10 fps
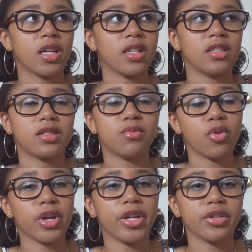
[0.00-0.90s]
like it's
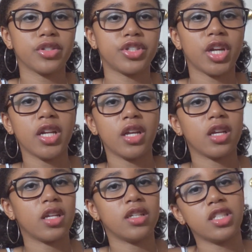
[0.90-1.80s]
more
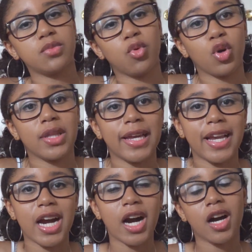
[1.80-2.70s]
energetic and it's more
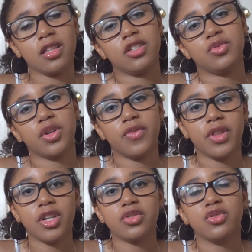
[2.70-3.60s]
like college where i feel
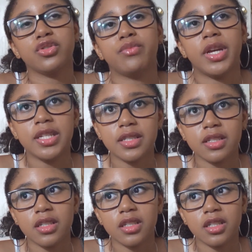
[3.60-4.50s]
like george
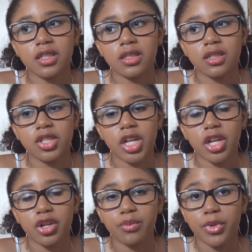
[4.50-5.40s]
mason is such a
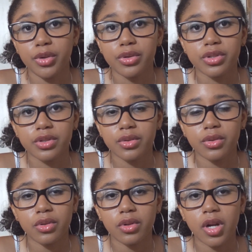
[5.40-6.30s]
commuter
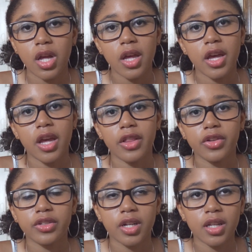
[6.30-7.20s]
school and
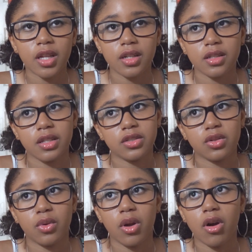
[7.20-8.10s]
there's not a lot of things
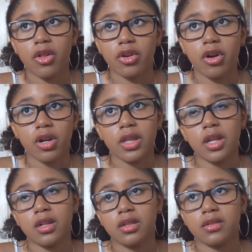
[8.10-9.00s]
going on there aren't a
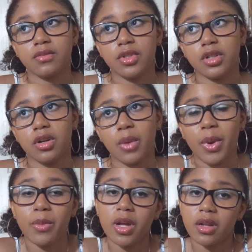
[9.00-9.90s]
lot of you know i'm,
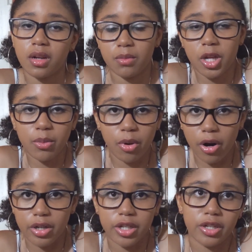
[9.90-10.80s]
I'm not i'm not a
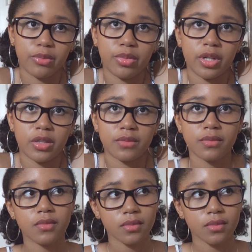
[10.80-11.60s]
partier but